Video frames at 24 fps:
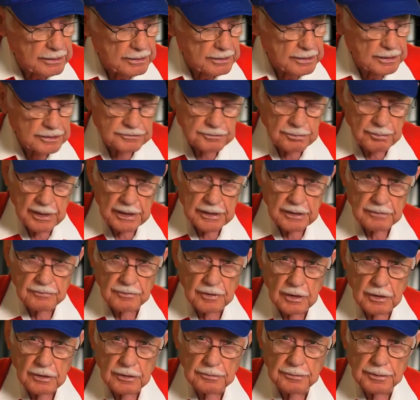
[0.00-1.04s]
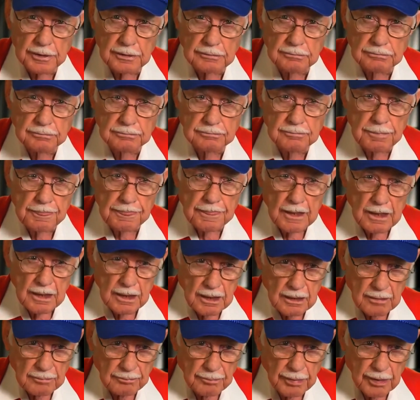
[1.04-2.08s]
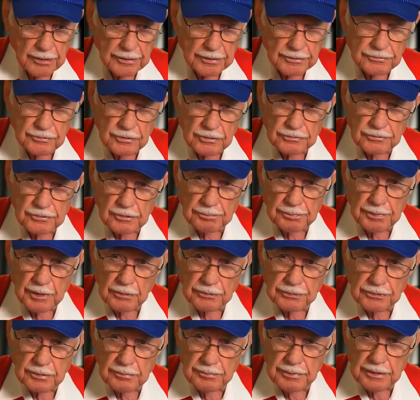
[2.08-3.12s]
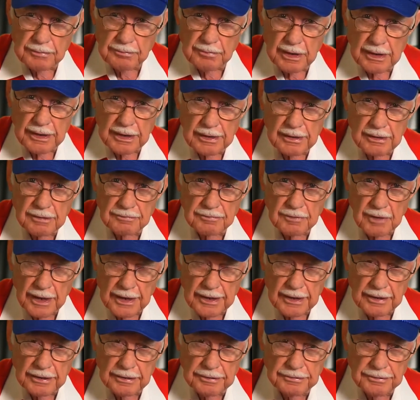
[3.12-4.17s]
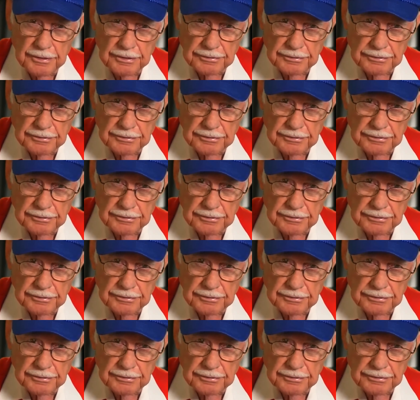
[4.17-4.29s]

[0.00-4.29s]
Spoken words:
it, it's made of aluminum. Bullets are supposed to be made of lead,